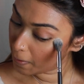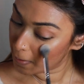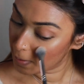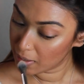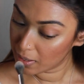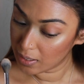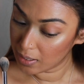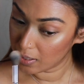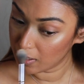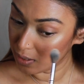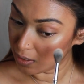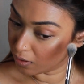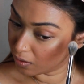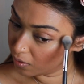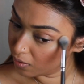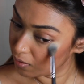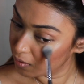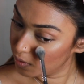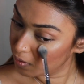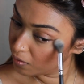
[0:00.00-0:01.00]
here
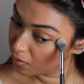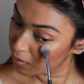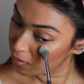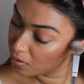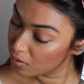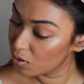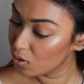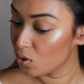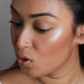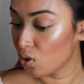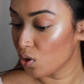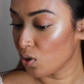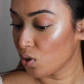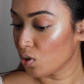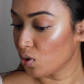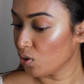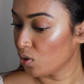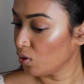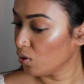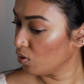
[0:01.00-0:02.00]

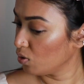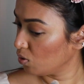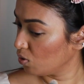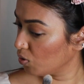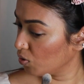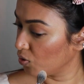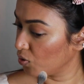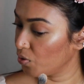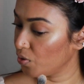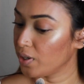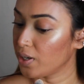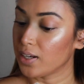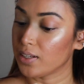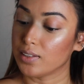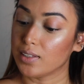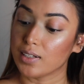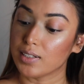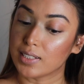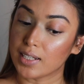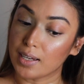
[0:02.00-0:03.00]
to
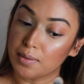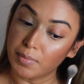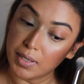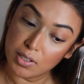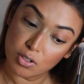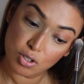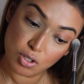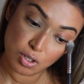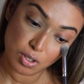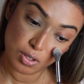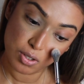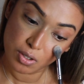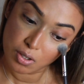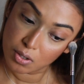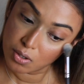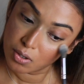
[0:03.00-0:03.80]
create that dimension.